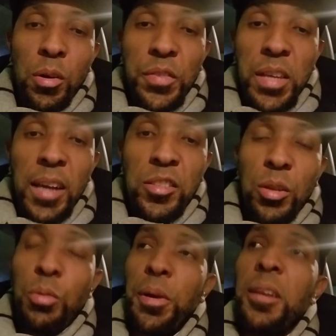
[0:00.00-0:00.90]
the edge a
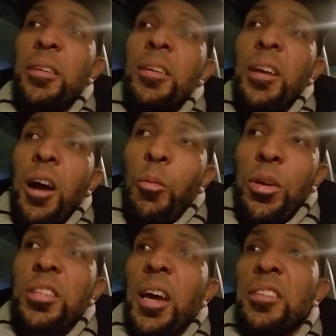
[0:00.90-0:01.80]
little bit. I
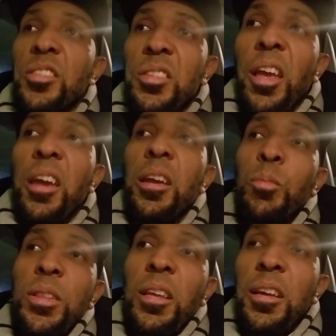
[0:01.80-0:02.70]
wanted to kind of just stay
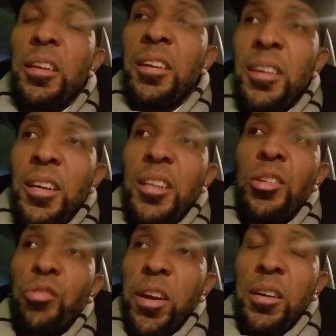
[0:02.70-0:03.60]
within
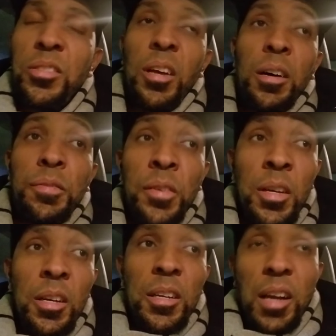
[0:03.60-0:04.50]
the rails of
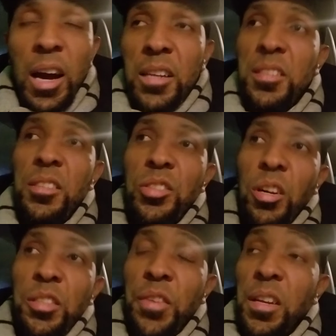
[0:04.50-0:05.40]
God is in
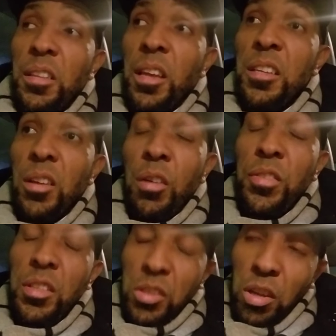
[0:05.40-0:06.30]
charge of
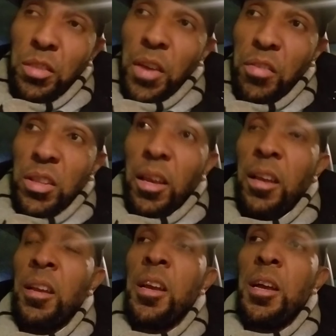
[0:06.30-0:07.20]

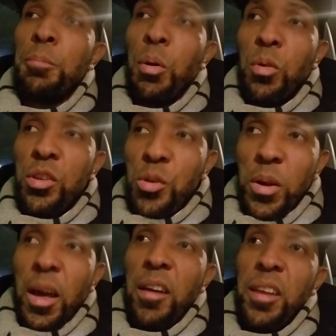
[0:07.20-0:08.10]
everything, but you
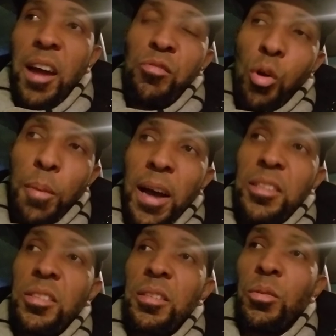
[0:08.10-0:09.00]
and I are not
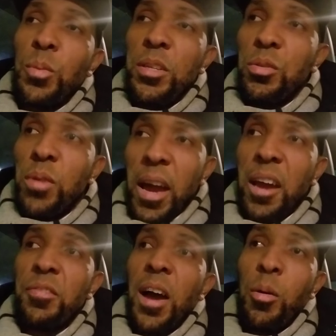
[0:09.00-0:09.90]
robots. We do
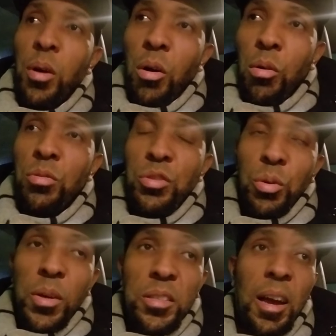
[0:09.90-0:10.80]
have our own
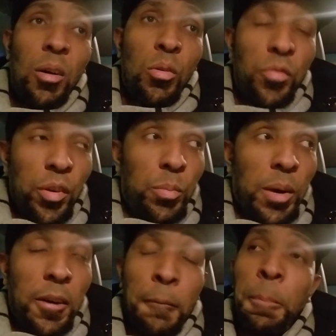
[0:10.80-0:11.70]
choice, our own free
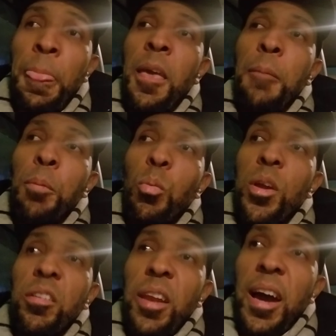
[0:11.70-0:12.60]
will, but
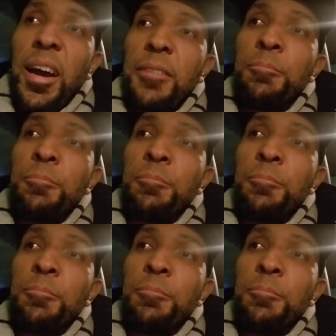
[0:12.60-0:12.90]
we are not